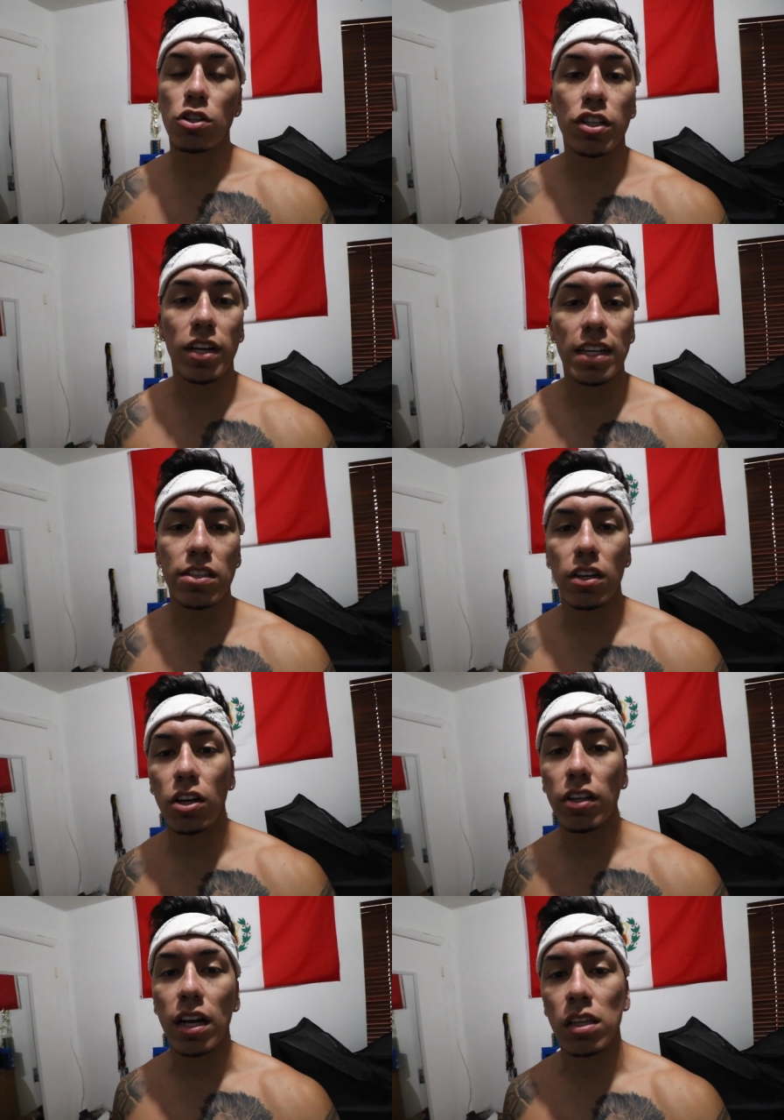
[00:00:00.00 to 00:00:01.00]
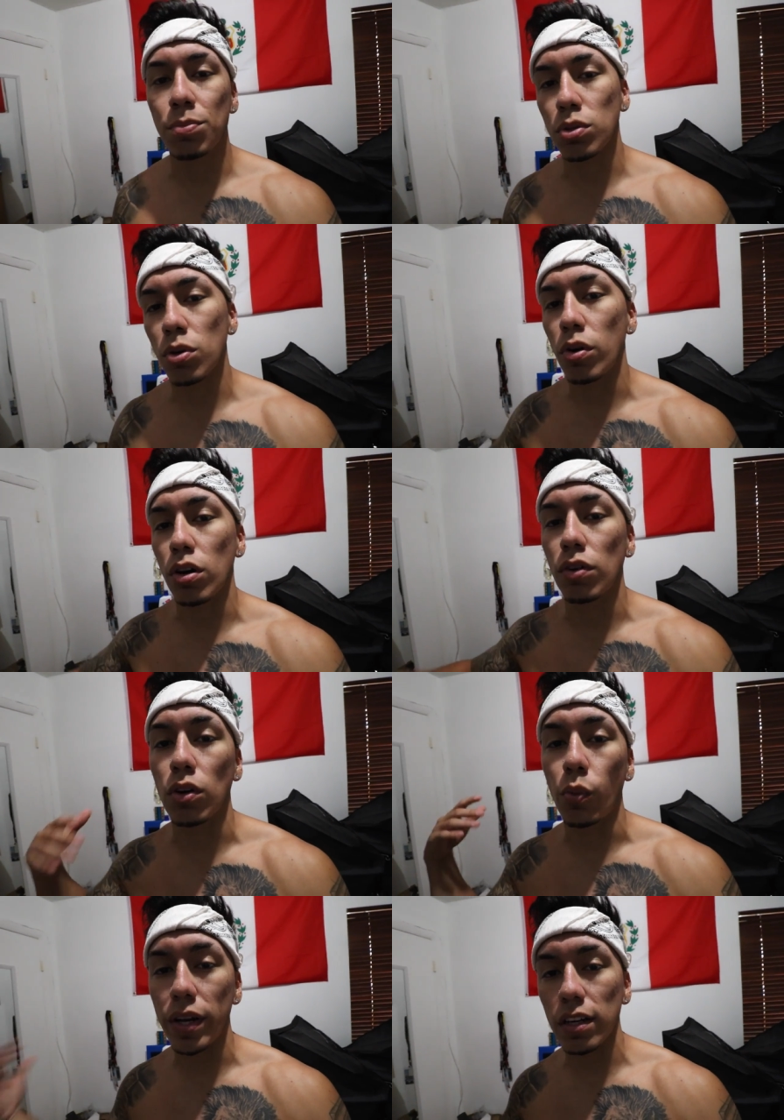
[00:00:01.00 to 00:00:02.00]
So as you guys saw, all that clip was recorded
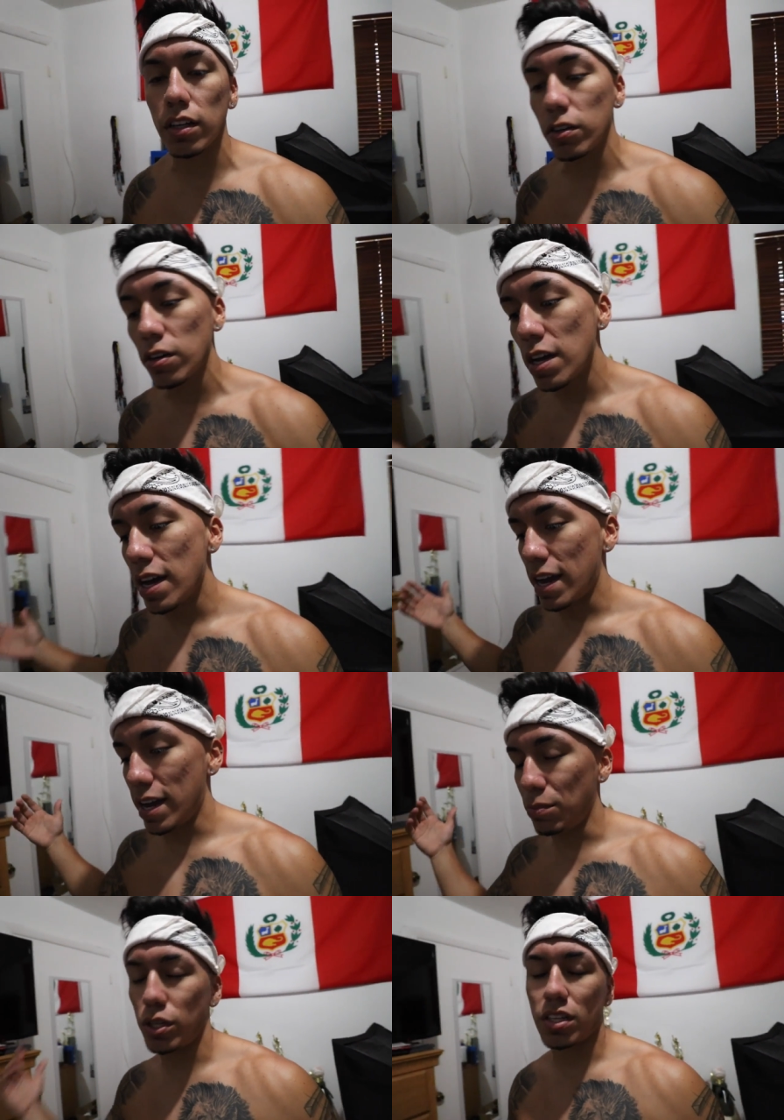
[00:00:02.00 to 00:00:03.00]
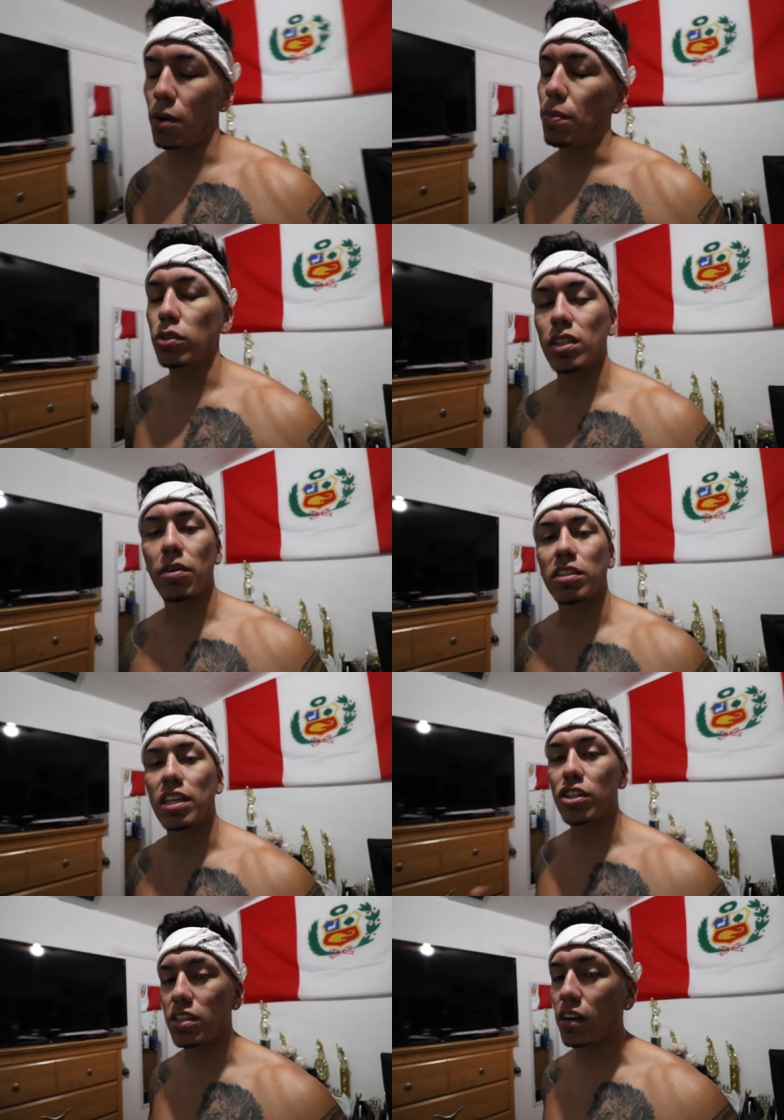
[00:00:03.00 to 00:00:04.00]
over a week ago, and I'm just not posting it because
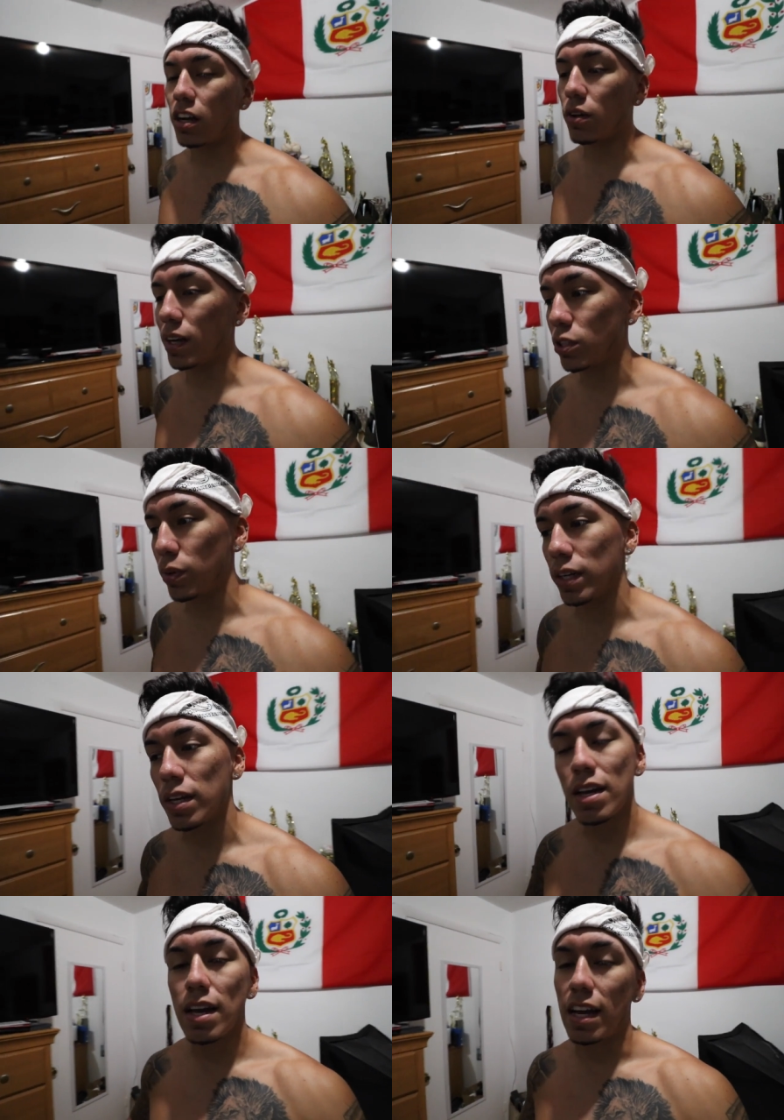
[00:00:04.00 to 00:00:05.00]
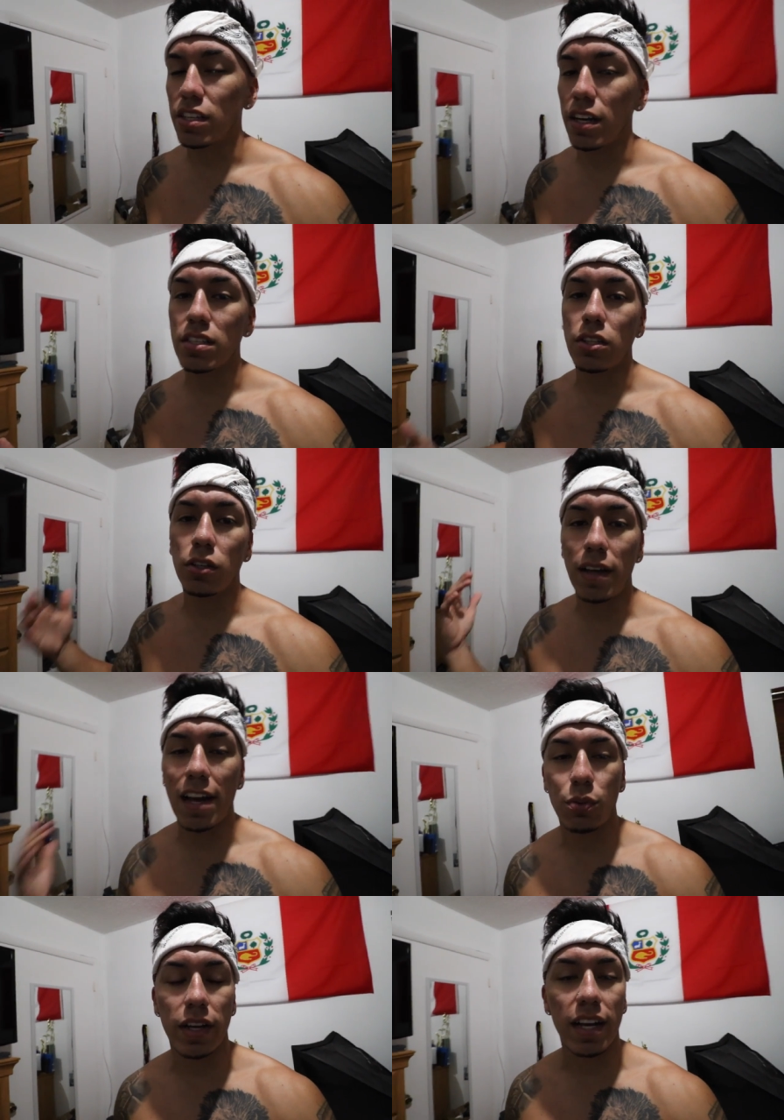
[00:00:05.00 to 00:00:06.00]
I just not got around to it. As you guys know,
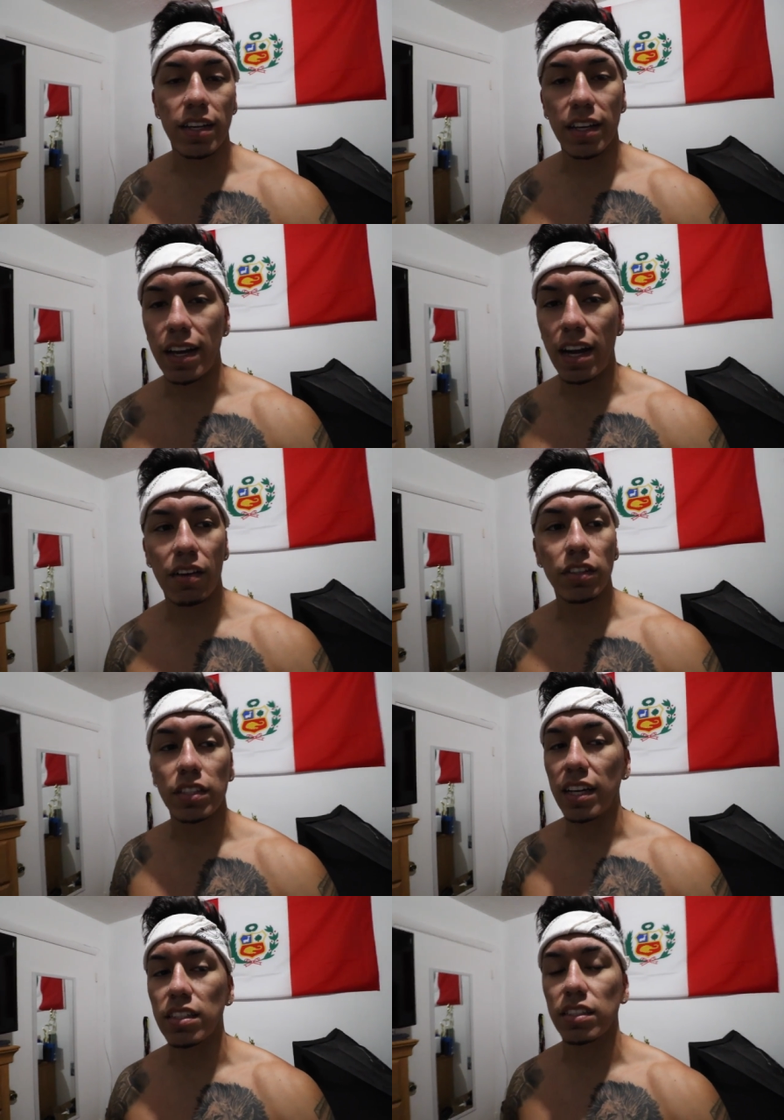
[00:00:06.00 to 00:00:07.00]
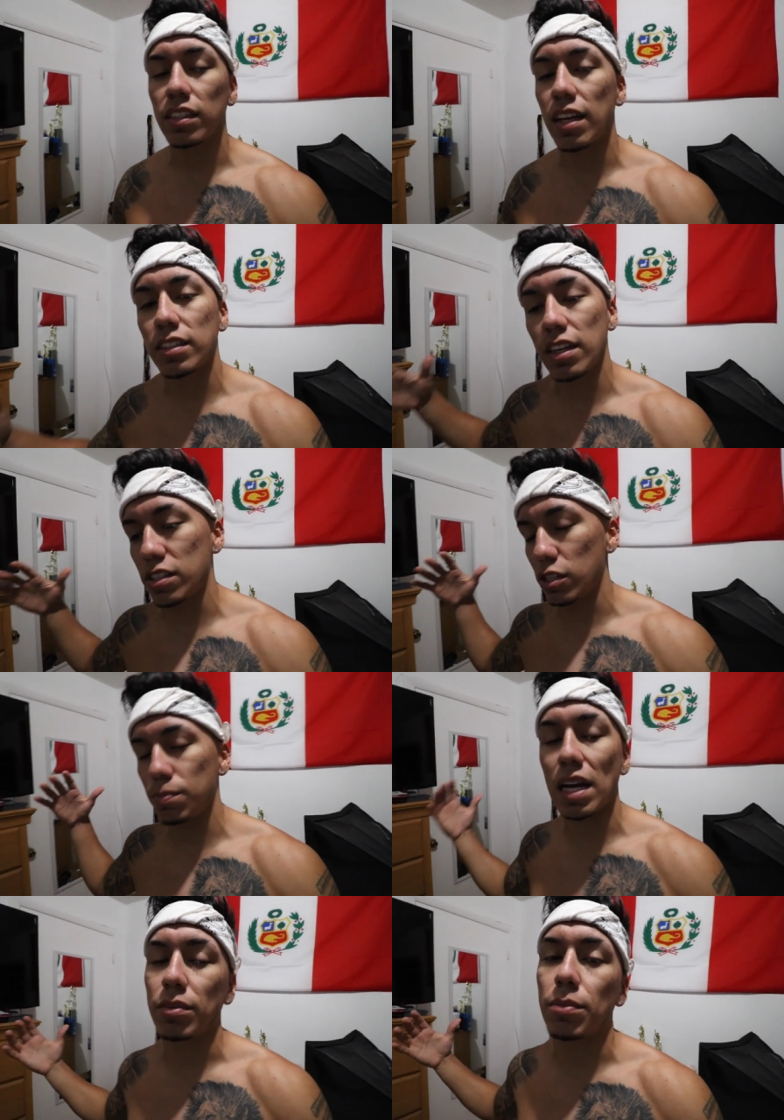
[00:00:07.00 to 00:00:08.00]
last week I did have a test, and that test
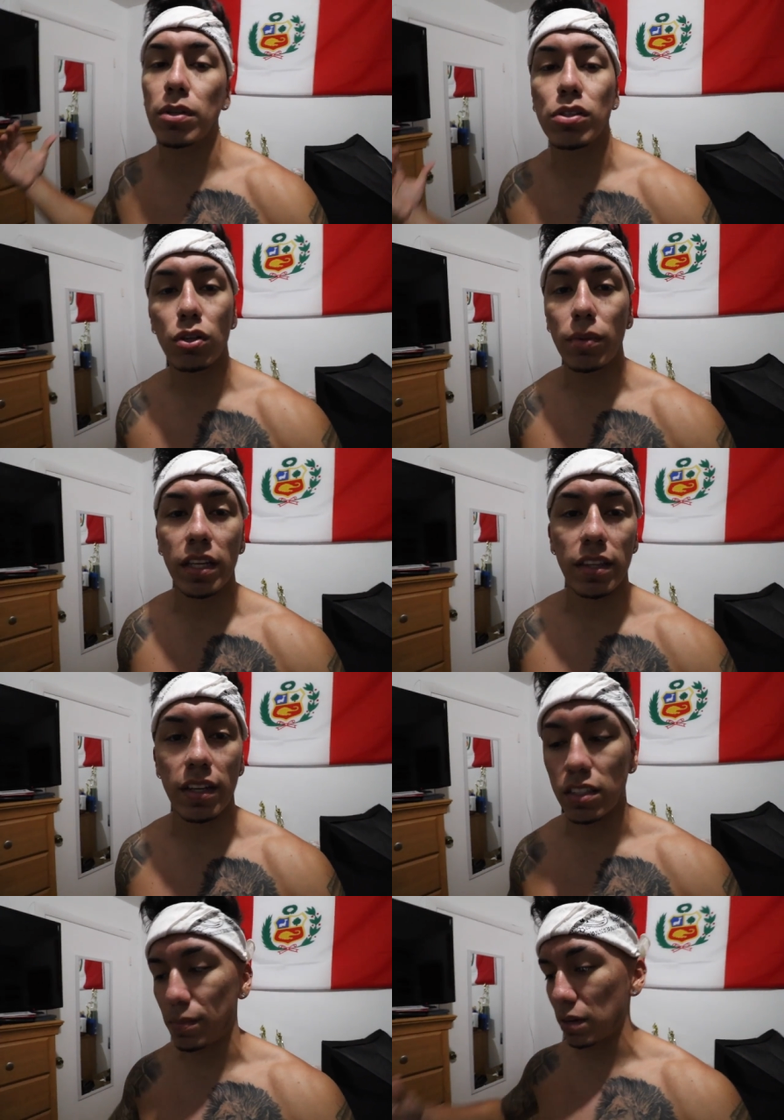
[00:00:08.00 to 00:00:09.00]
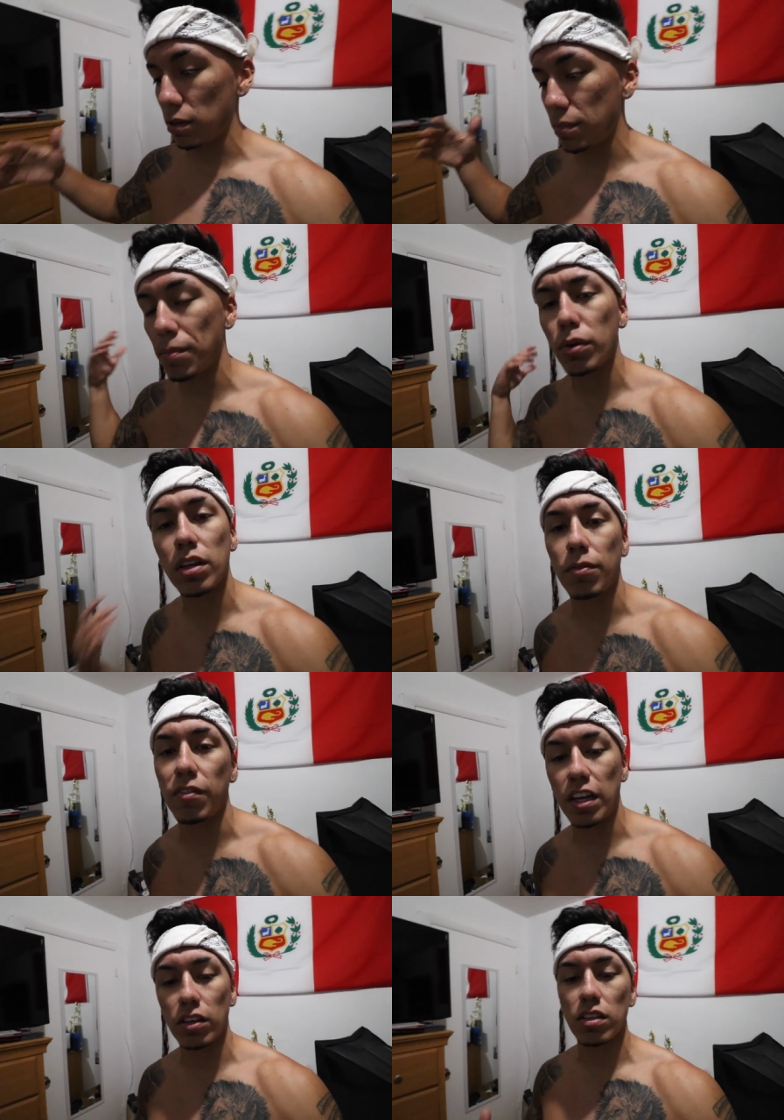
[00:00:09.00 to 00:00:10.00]
just backed me up on so many things, putting up
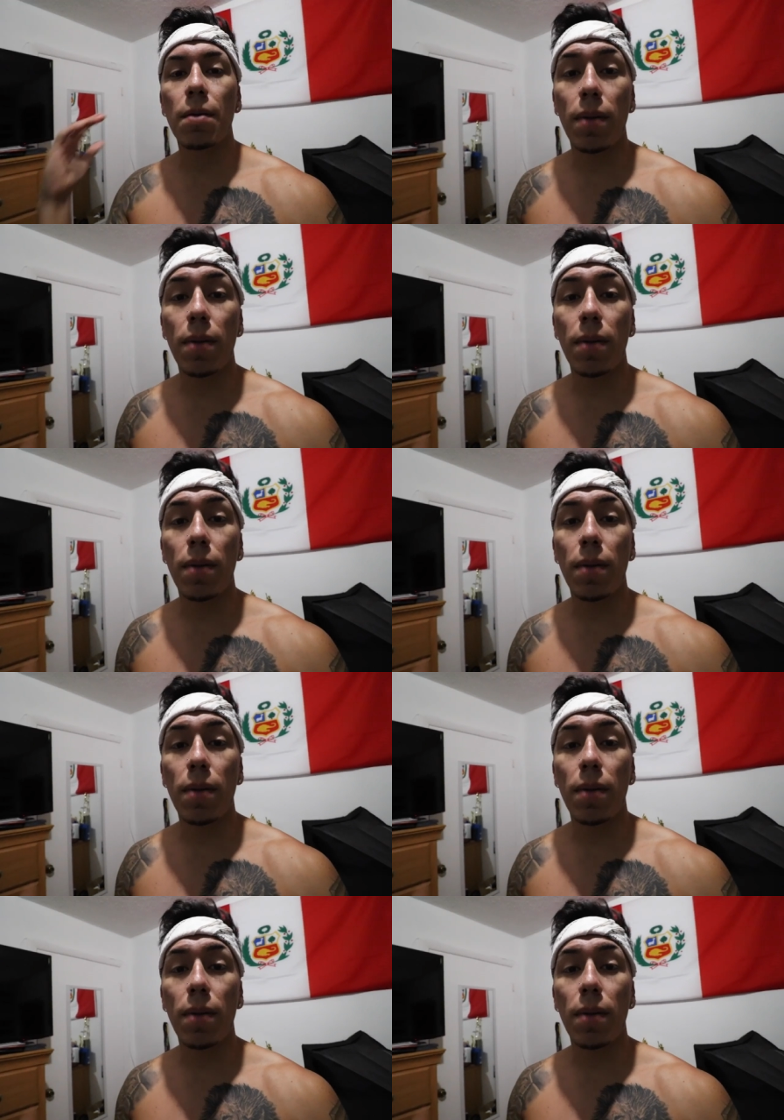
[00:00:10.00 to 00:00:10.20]
videos.